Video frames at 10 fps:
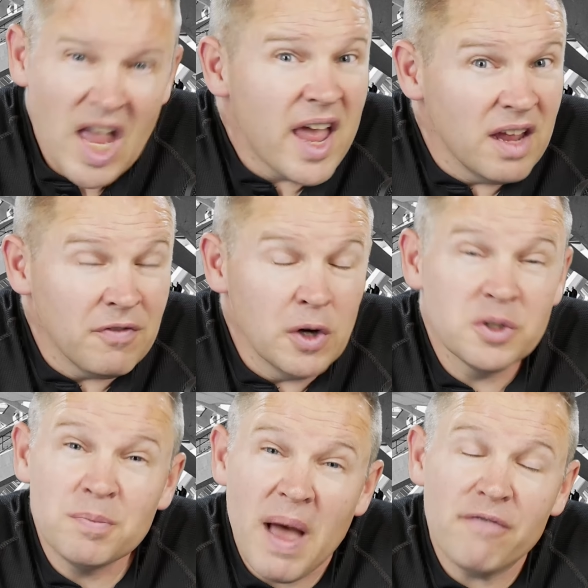Hey
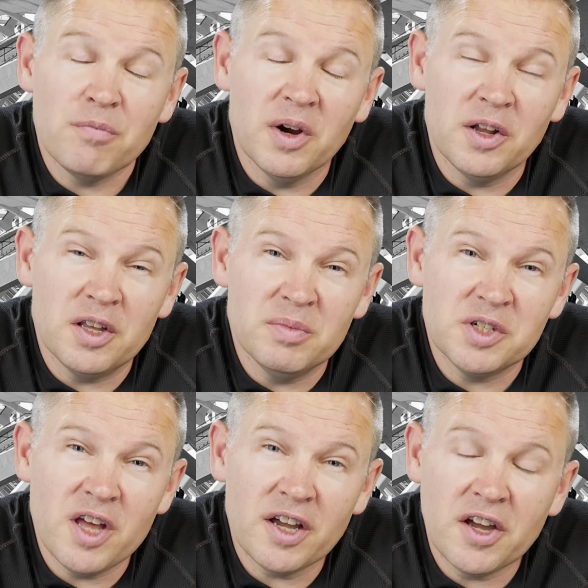folks, Matt from
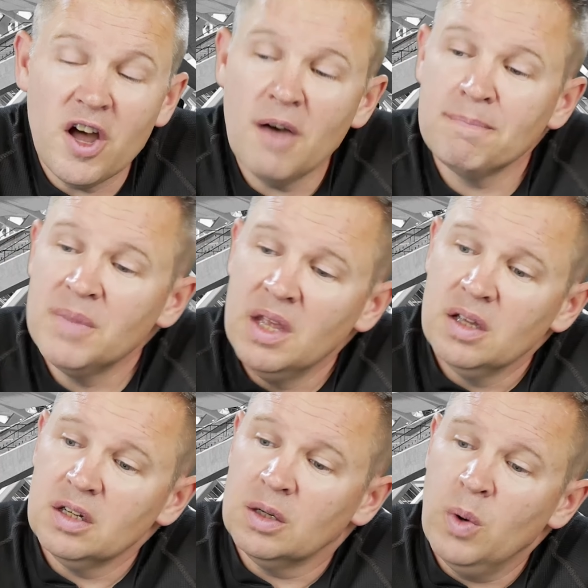artoftheimage.com.
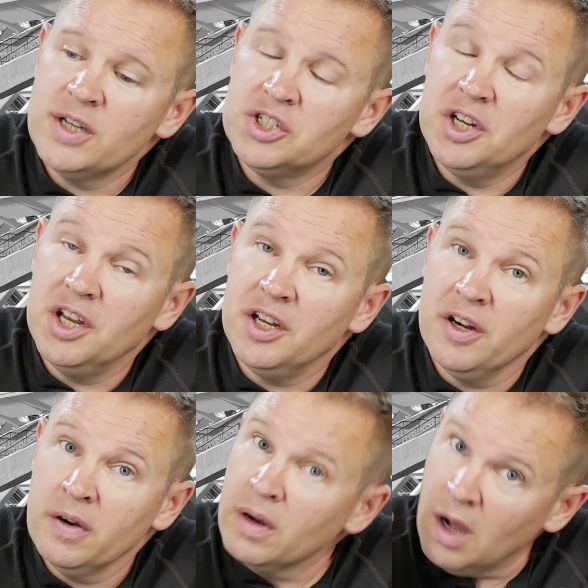A question in
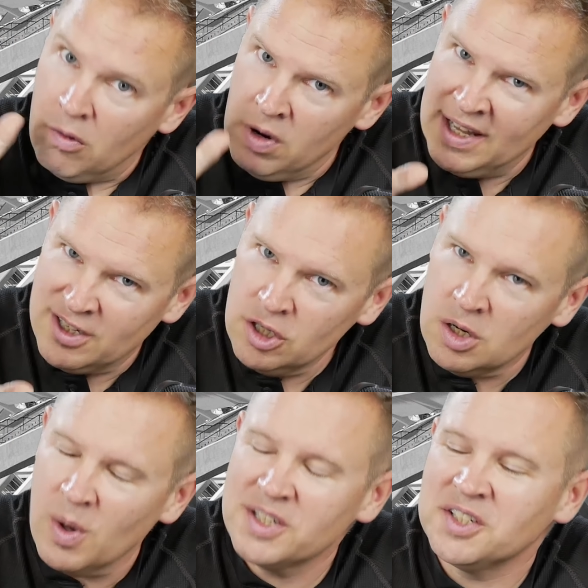here, a really good
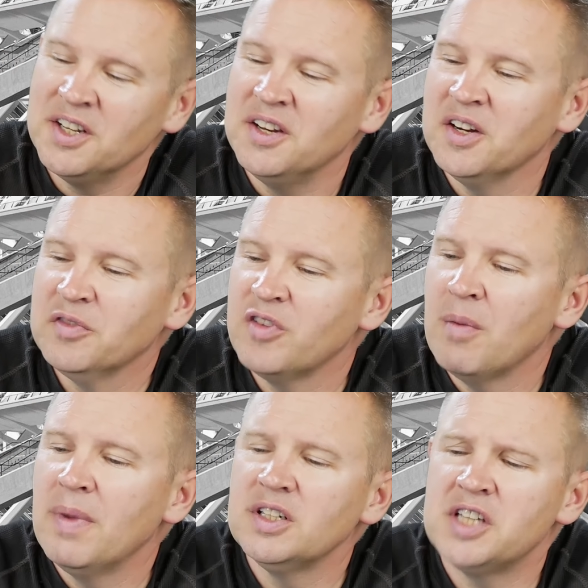question in here
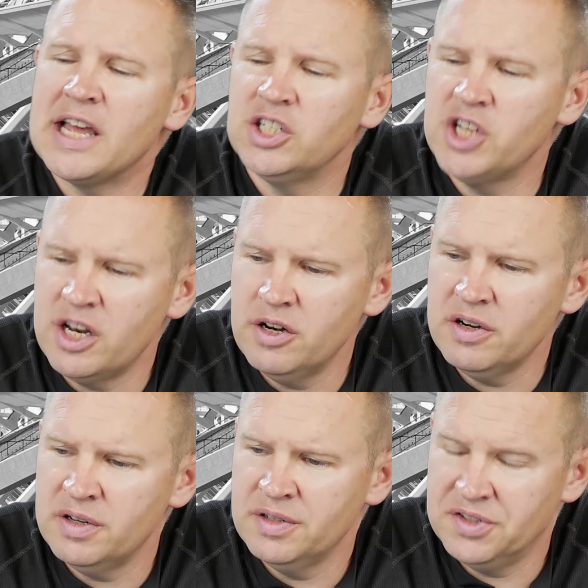from
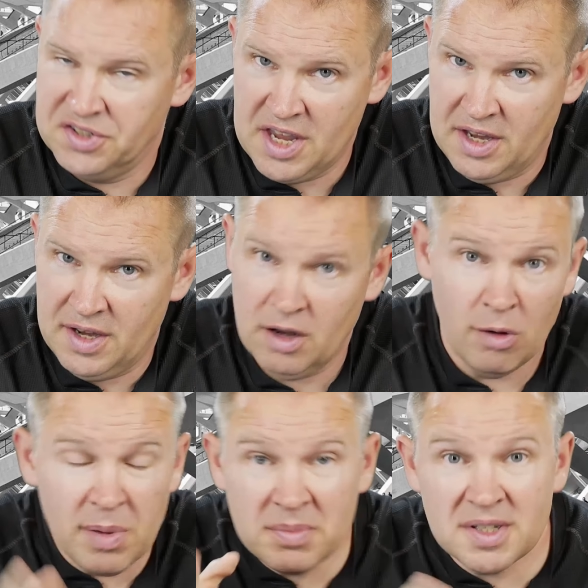Tajender Singh. I
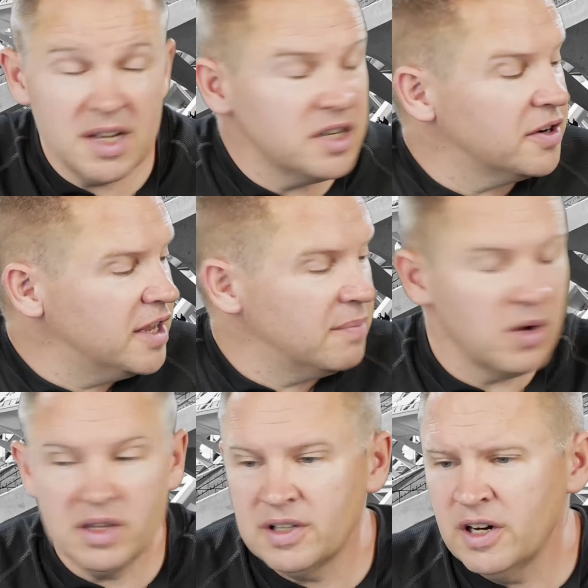hope I'm saying your name
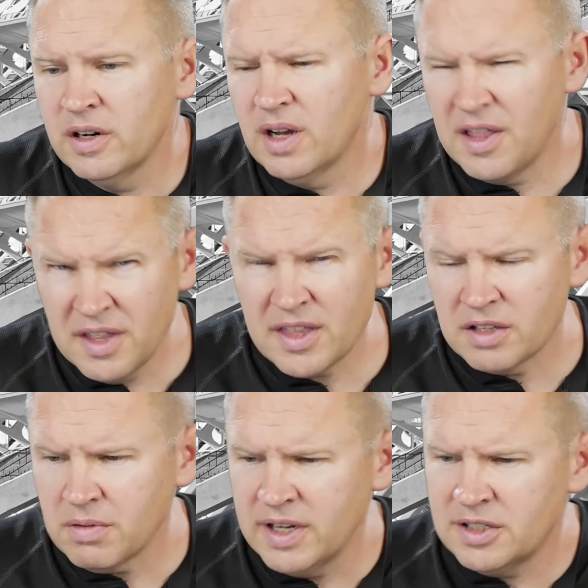right there. I think
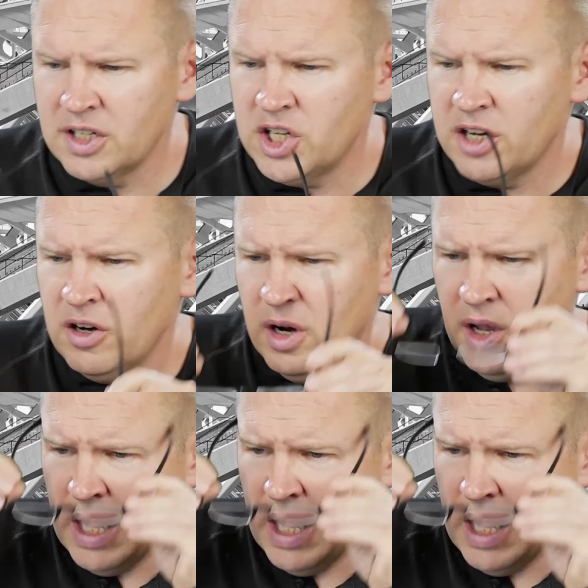that's right, Tajender.